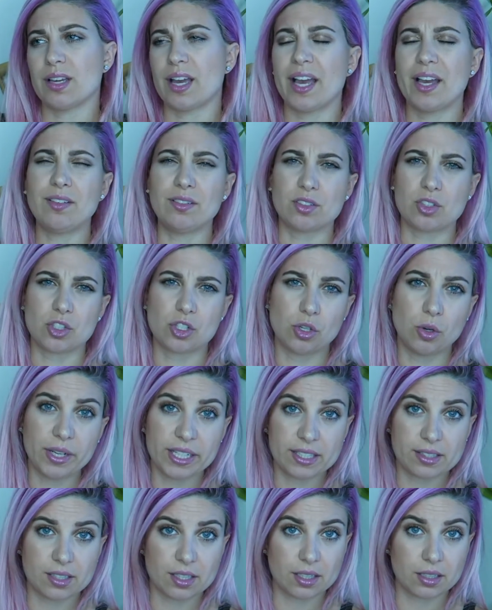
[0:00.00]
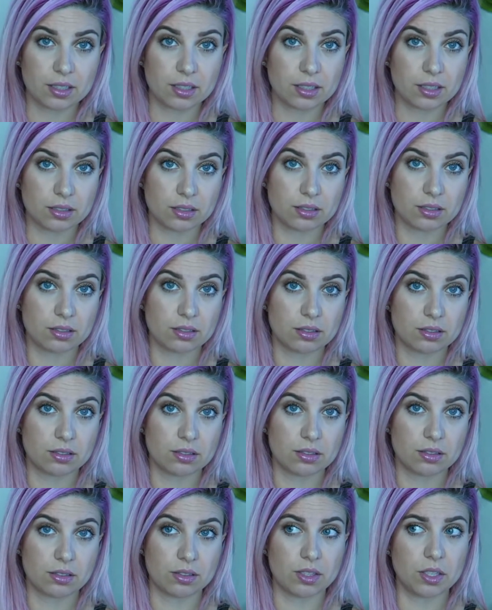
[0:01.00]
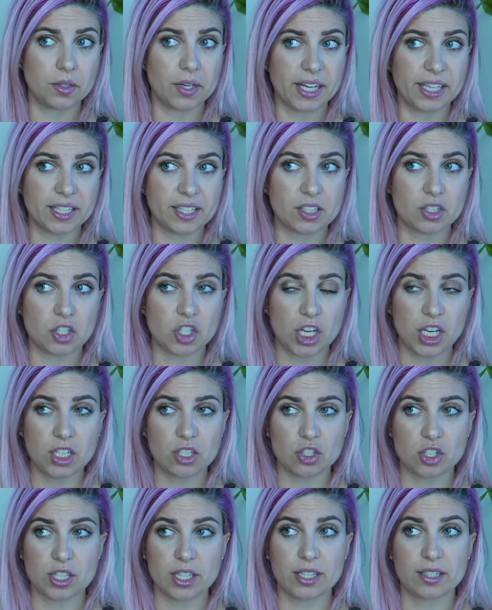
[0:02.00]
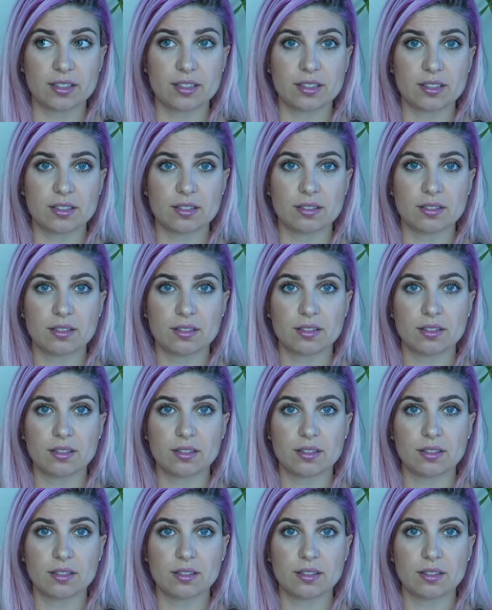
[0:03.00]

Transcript: I have a choice here. You know, I can change this.